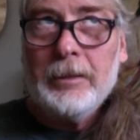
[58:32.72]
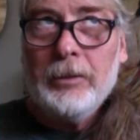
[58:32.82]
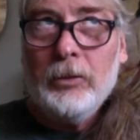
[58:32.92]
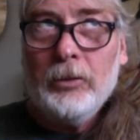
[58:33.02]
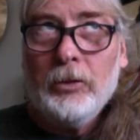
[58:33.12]

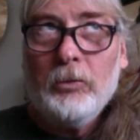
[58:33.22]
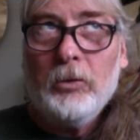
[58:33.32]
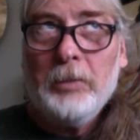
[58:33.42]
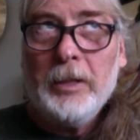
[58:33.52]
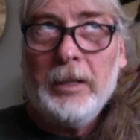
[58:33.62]
you, you will
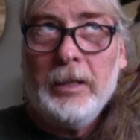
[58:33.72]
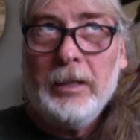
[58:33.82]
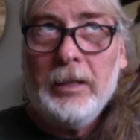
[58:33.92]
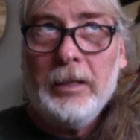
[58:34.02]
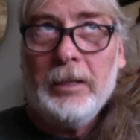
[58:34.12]

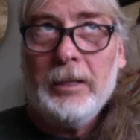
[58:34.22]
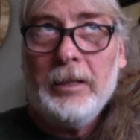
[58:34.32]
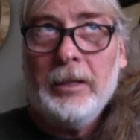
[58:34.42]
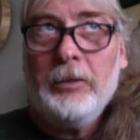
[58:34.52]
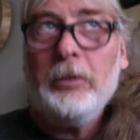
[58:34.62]
be,
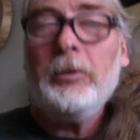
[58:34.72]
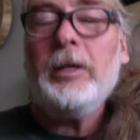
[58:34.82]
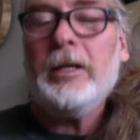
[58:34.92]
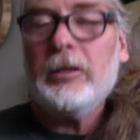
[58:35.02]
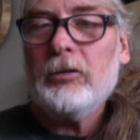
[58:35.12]
in
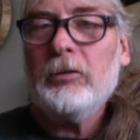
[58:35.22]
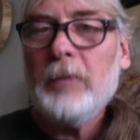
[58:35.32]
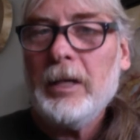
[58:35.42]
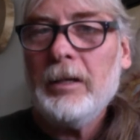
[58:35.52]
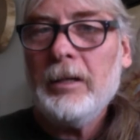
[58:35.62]
doing this, you
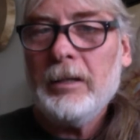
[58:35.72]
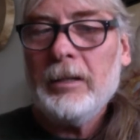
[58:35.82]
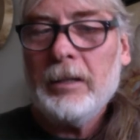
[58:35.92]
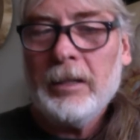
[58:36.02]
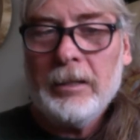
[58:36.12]
may,
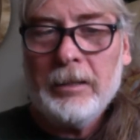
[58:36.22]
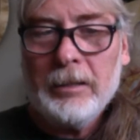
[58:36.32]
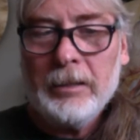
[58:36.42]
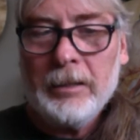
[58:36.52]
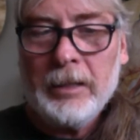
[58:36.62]

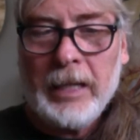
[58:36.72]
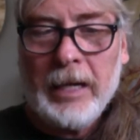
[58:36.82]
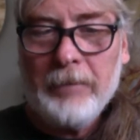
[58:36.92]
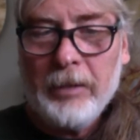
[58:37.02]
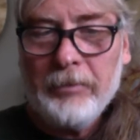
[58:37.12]
like
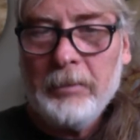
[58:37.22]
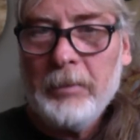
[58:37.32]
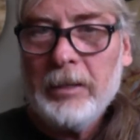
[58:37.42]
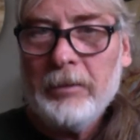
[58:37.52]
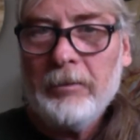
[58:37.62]
I've often
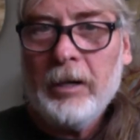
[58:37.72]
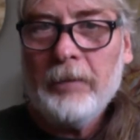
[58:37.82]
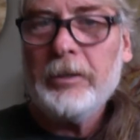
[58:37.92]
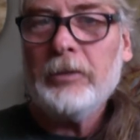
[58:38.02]
been, often